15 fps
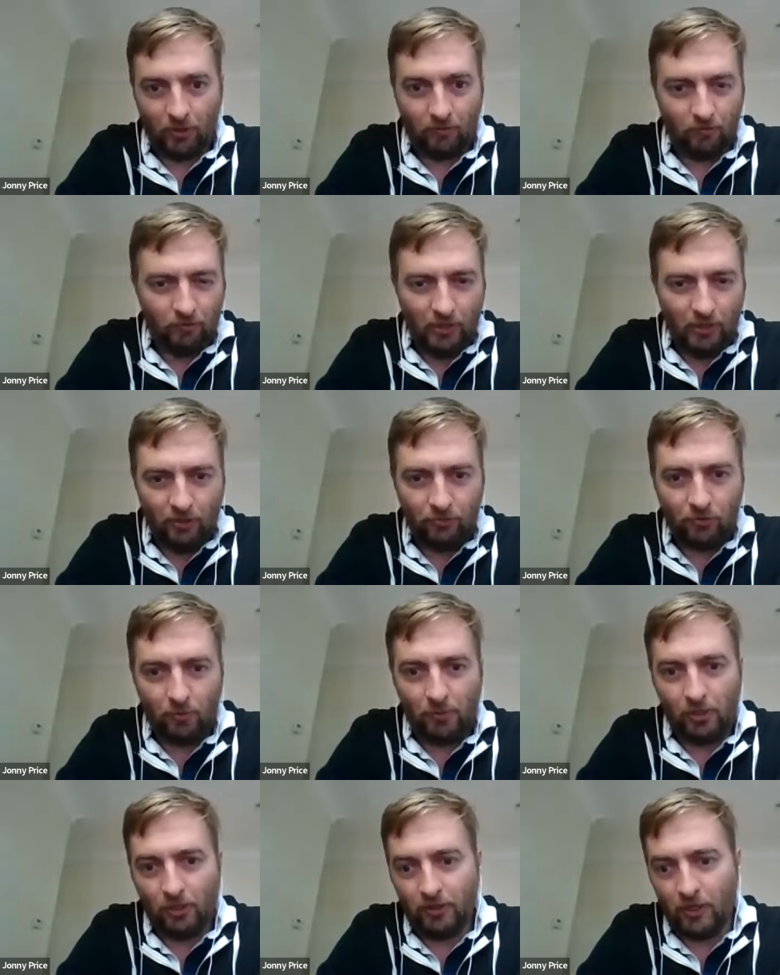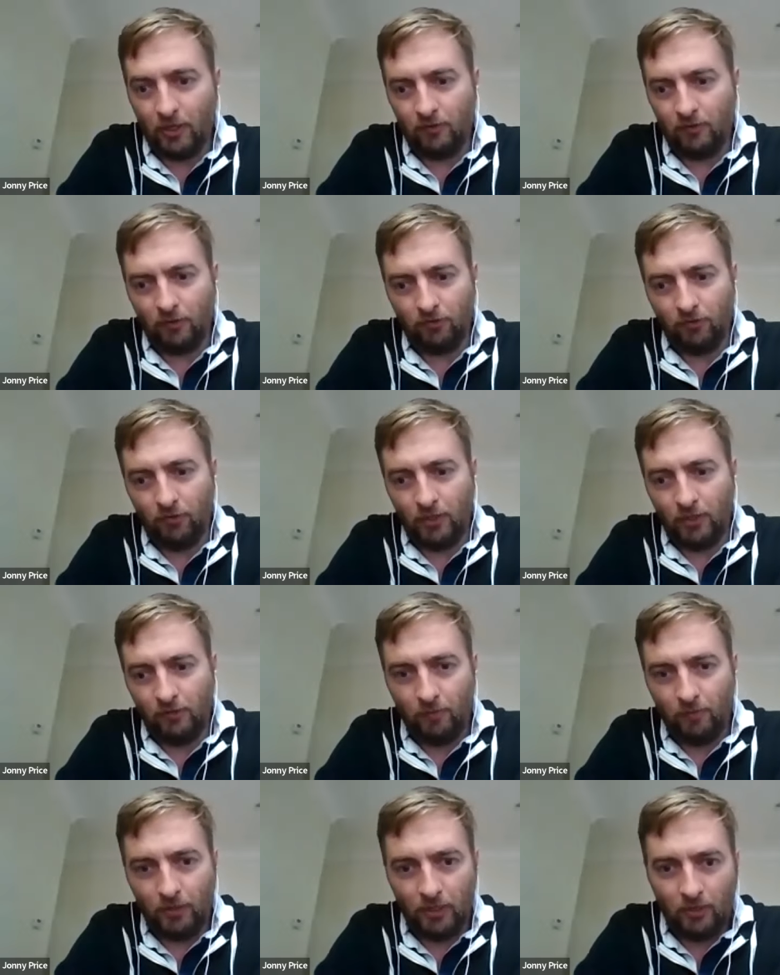of the round, something like that. It doesn't need
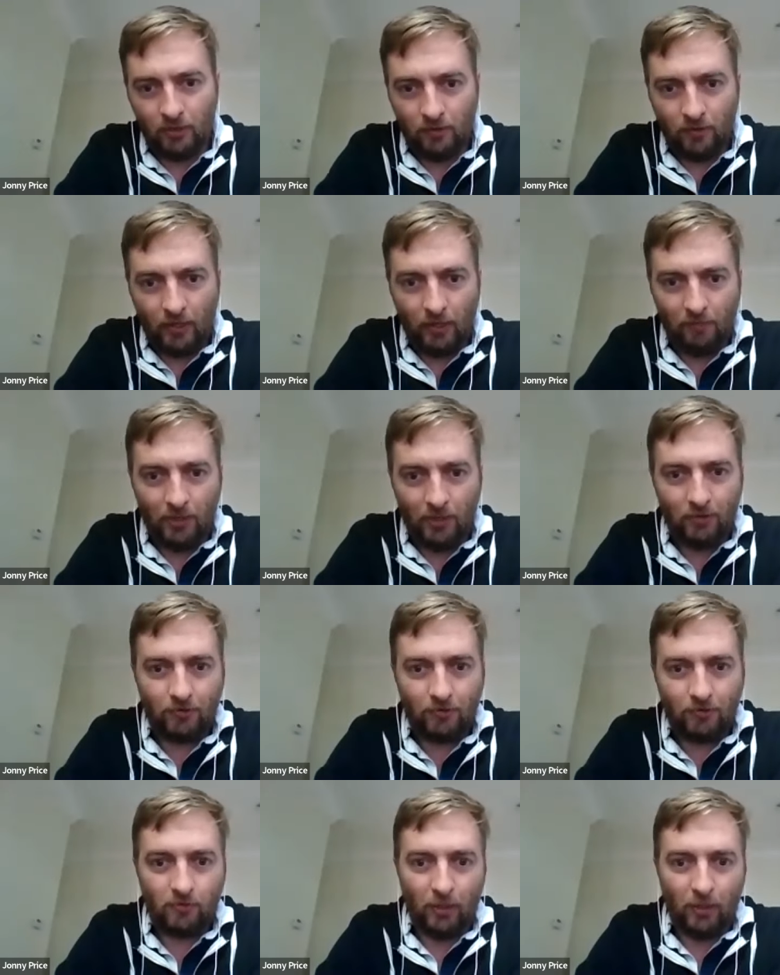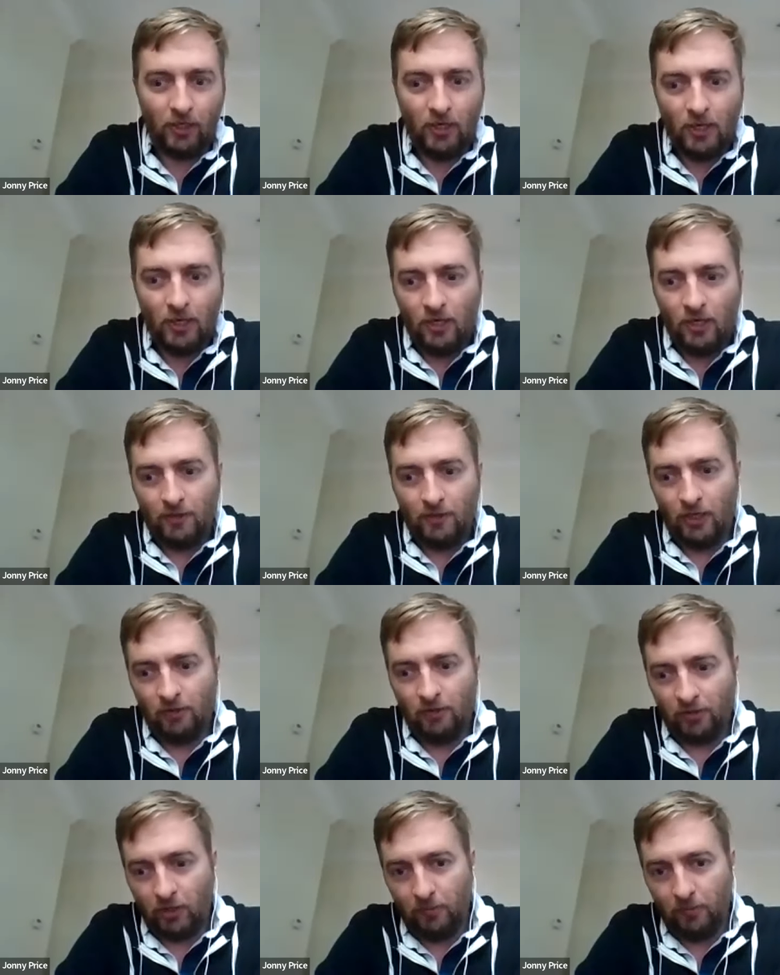to be that much. But then
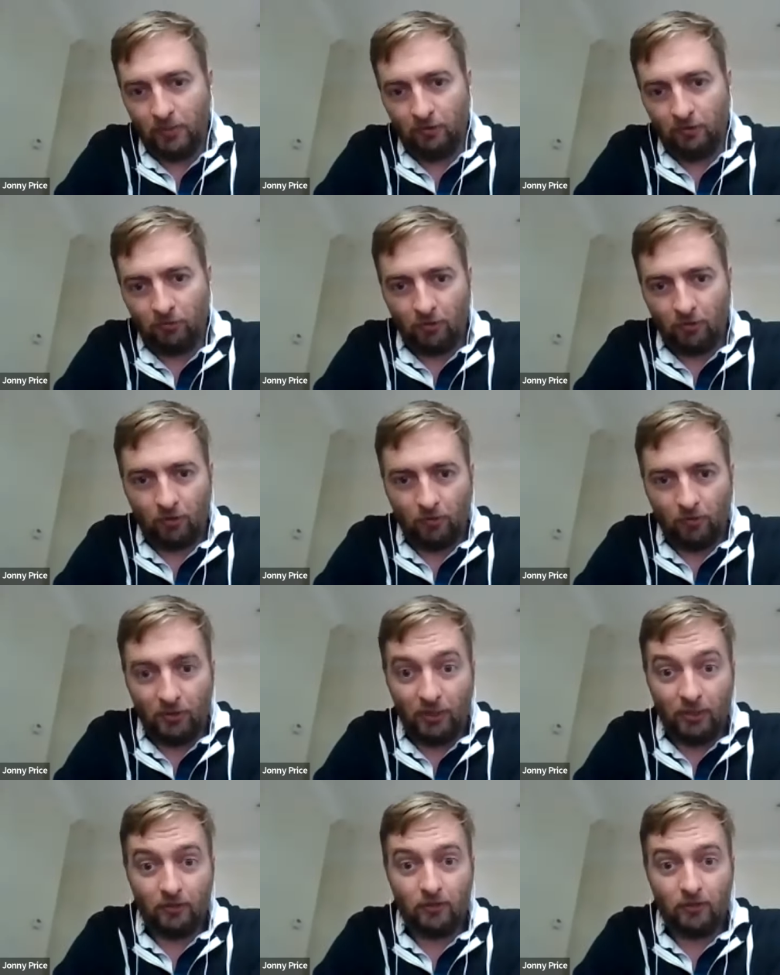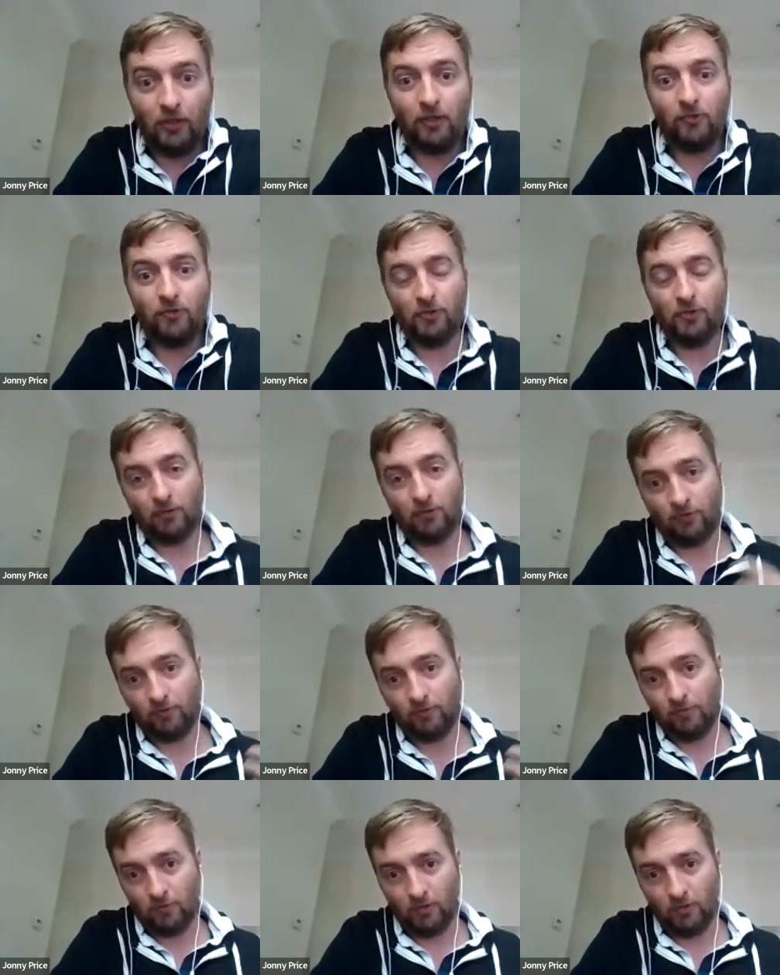if a company is raising a million dollars, there's
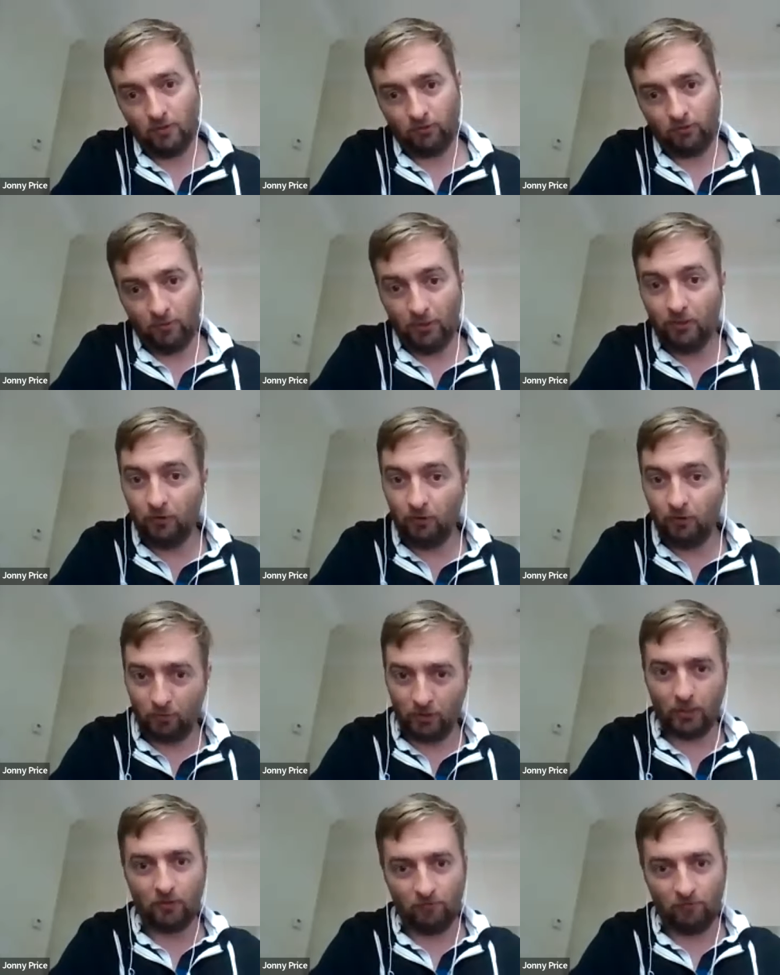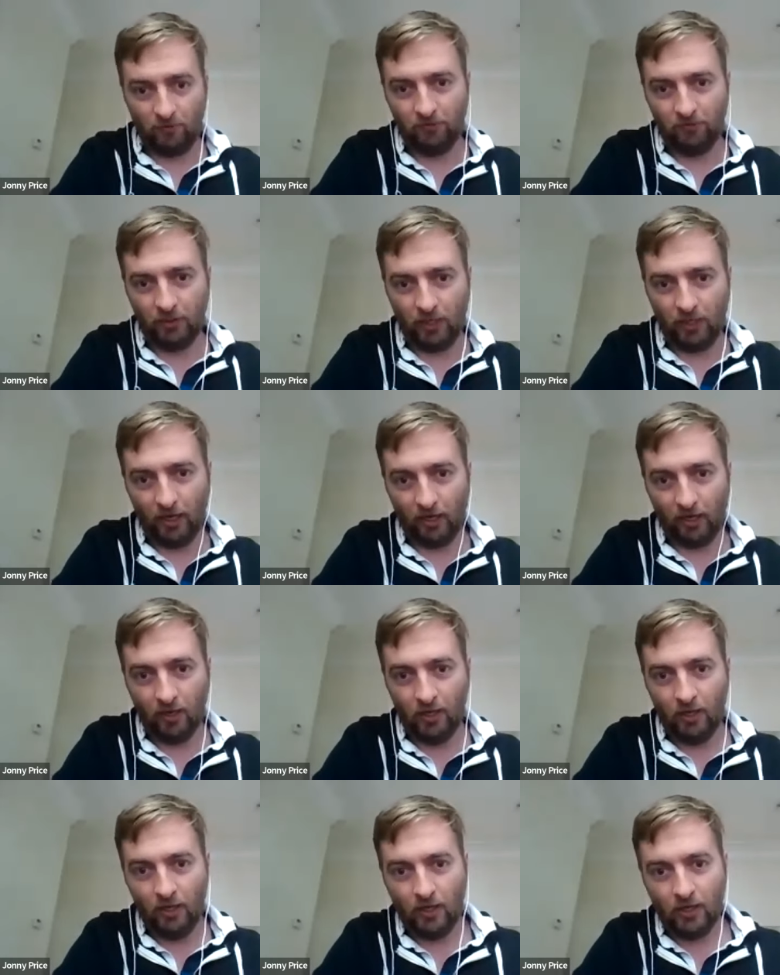someone who's putting in 50K.
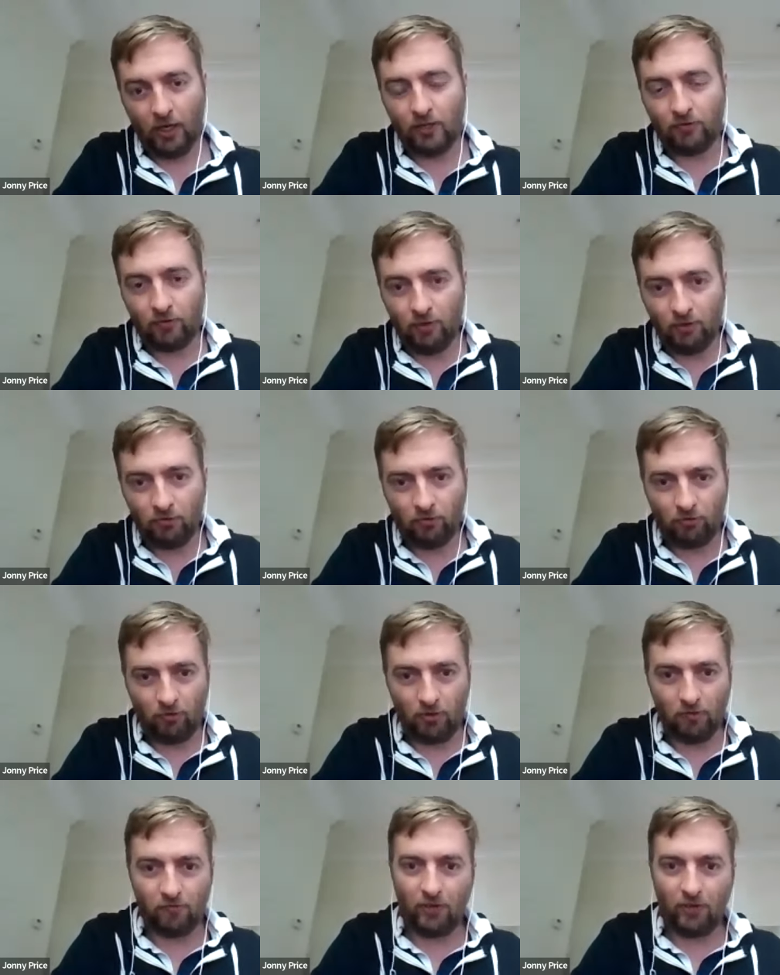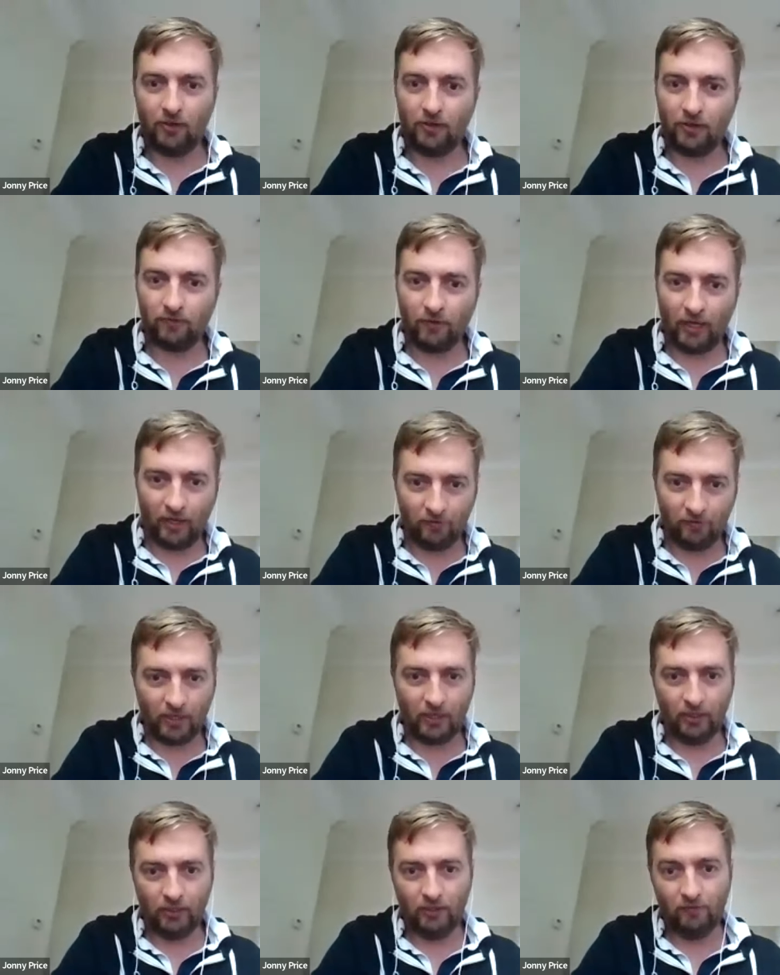And it's the interest of the founder to have
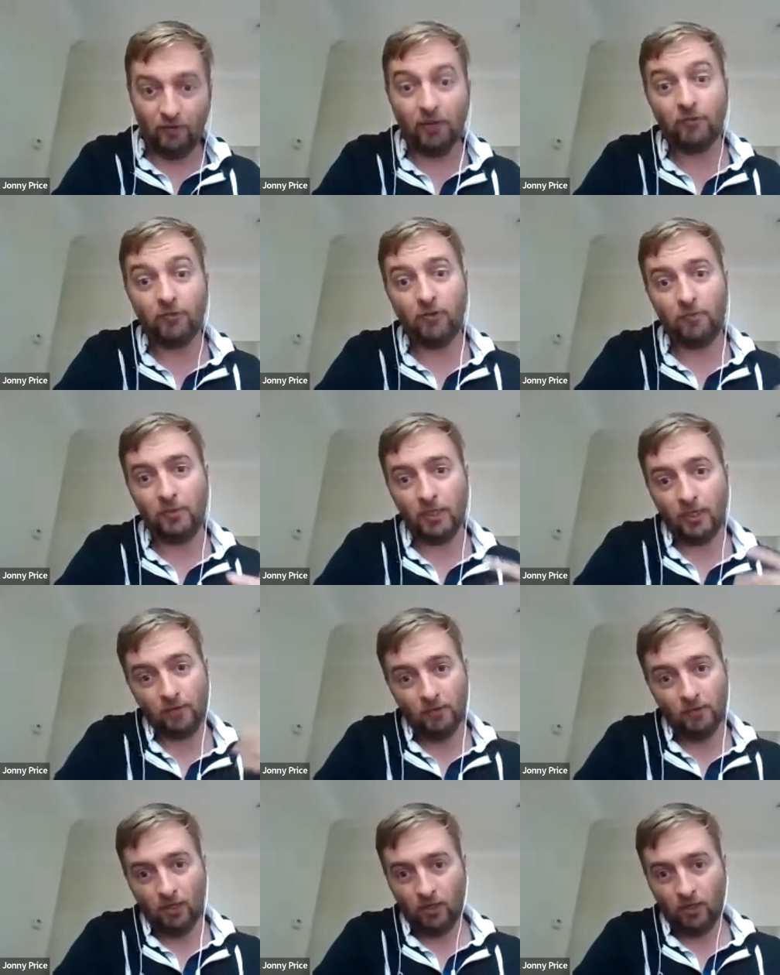that lead investor be